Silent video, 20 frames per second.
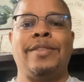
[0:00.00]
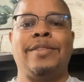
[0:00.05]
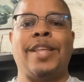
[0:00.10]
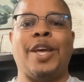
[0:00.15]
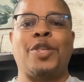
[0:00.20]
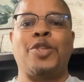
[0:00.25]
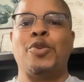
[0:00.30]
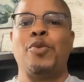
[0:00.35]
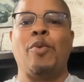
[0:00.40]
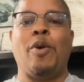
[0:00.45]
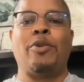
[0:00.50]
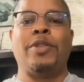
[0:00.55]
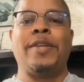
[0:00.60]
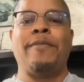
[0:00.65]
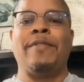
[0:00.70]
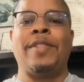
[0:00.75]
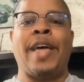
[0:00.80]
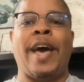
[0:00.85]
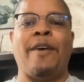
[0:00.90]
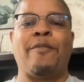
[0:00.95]
that you won't
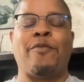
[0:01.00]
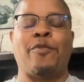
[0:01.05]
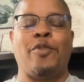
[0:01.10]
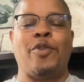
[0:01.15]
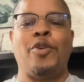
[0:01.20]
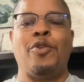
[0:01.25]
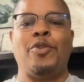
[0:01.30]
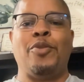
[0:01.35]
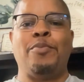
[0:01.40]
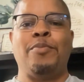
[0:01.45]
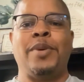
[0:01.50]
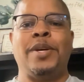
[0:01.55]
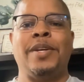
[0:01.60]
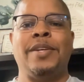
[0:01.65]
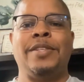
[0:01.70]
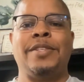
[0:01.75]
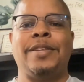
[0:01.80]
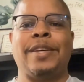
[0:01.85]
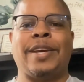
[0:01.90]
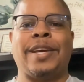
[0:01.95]
even have room
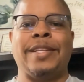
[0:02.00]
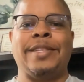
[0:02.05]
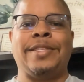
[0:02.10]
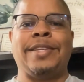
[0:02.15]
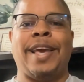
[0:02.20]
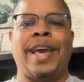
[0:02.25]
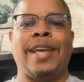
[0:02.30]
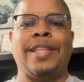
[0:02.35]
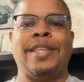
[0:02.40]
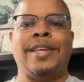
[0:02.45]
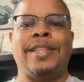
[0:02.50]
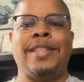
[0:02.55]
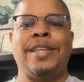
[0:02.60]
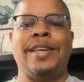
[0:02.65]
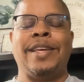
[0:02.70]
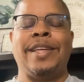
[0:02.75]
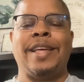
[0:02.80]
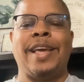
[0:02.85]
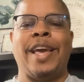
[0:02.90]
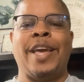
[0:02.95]
to contain it.
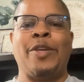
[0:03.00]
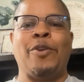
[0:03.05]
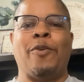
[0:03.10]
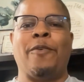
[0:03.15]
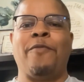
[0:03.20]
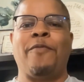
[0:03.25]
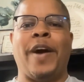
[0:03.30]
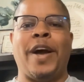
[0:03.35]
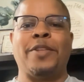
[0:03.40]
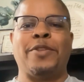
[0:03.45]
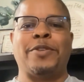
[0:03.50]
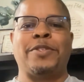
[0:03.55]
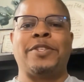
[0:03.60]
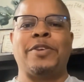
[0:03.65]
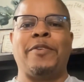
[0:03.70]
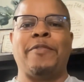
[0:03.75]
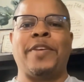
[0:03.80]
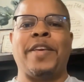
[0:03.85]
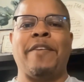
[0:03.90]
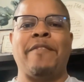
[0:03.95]
And you'll find
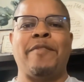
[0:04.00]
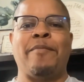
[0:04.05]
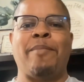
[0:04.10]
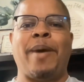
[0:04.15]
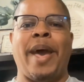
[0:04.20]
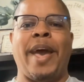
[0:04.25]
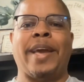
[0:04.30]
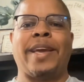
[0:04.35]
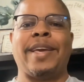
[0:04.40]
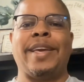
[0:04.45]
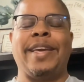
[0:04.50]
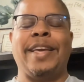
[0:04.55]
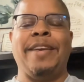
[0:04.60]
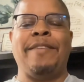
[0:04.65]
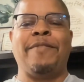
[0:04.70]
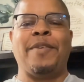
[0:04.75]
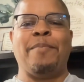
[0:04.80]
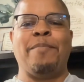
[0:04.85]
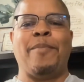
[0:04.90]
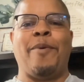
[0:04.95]
yourself giving back
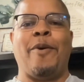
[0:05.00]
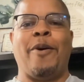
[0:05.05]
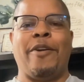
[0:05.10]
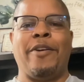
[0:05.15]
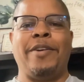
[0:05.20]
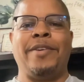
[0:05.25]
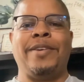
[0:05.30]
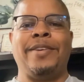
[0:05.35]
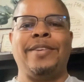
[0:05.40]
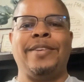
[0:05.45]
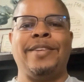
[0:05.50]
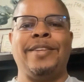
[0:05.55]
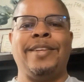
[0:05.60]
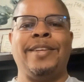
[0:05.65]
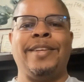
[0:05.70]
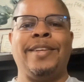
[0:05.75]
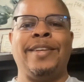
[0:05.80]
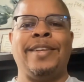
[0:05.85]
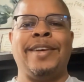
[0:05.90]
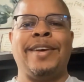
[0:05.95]
even more.
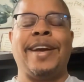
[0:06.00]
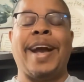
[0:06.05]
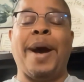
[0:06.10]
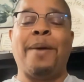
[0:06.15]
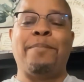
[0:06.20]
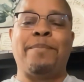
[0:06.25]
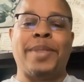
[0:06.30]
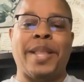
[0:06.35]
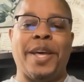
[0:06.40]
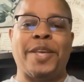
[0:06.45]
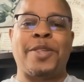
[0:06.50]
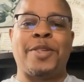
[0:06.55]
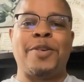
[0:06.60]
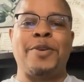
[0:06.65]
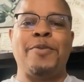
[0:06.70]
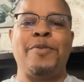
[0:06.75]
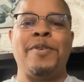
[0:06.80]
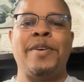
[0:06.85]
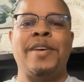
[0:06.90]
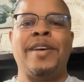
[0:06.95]
God bless
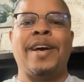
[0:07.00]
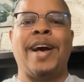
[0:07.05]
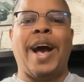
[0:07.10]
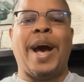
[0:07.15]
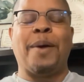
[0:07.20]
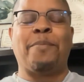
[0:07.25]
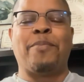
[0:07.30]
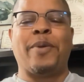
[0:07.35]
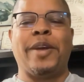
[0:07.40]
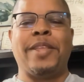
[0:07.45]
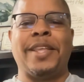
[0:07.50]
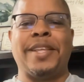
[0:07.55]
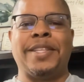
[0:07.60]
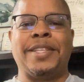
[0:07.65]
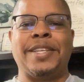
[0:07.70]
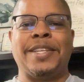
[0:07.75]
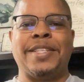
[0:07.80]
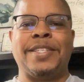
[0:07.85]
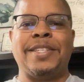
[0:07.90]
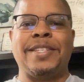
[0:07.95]
you. I pray that
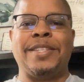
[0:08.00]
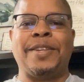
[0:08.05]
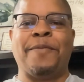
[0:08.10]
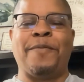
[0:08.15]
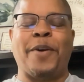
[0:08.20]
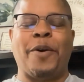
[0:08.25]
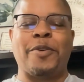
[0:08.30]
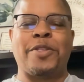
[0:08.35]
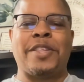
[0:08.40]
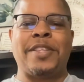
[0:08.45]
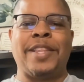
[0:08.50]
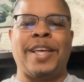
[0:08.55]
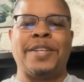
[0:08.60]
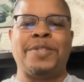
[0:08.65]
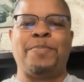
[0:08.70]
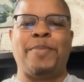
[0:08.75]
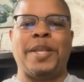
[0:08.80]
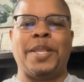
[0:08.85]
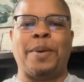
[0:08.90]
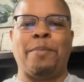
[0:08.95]
this devotion
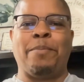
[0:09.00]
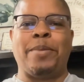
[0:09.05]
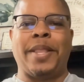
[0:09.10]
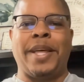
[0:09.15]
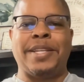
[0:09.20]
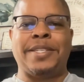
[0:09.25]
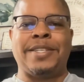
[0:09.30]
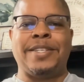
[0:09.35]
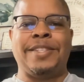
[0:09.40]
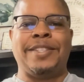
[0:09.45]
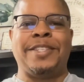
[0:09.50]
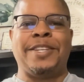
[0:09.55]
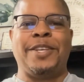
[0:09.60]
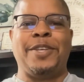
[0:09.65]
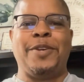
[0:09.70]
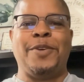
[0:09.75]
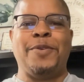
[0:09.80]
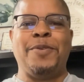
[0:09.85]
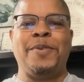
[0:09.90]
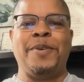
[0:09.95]
has been a blessing to
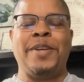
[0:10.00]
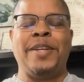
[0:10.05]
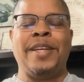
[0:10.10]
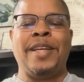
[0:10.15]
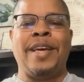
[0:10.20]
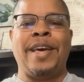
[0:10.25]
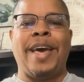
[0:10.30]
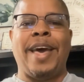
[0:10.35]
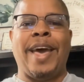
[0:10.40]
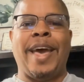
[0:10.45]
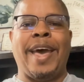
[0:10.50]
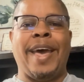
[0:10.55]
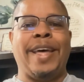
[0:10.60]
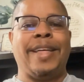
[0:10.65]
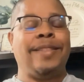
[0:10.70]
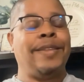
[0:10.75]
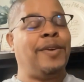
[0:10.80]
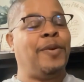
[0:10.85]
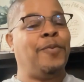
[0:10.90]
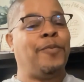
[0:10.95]
you.
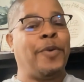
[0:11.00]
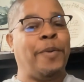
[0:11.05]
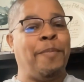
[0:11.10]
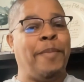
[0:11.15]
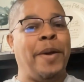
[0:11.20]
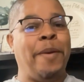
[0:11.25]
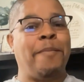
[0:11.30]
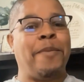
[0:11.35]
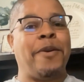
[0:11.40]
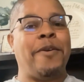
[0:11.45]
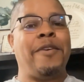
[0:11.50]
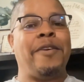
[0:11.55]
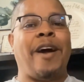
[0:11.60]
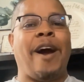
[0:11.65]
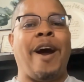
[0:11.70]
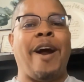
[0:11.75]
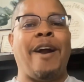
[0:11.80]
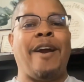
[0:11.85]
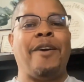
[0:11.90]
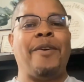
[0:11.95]
And remember
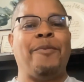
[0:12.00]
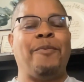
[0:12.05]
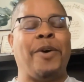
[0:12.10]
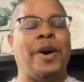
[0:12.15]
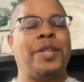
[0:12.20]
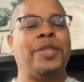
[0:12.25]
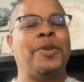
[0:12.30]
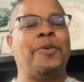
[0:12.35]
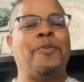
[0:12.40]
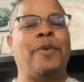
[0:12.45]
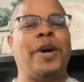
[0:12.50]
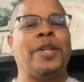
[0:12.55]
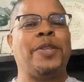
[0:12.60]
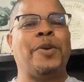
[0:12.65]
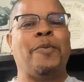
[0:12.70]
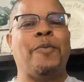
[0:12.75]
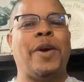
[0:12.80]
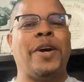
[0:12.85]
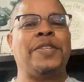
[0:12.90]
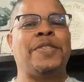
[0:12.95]
our
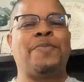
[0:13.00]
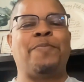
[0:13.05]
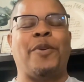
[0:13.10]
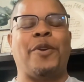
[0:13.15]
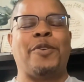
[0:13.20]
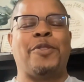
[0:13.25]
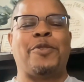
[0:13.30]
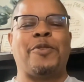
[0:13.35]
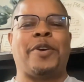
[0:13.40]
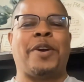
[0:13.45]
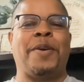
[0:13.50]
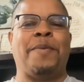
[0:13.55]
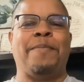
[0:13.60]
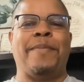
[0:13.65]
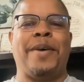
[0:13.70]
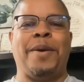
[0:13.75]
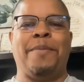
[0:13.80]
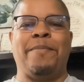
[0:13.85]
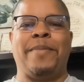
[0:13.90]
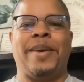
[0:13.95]
one-to-one-to-one spiritual
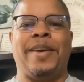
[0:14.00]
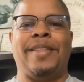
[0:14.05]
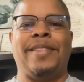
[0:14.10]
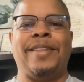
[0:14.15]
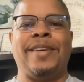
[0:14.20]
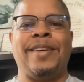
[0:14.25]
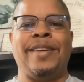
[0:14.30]
commitment.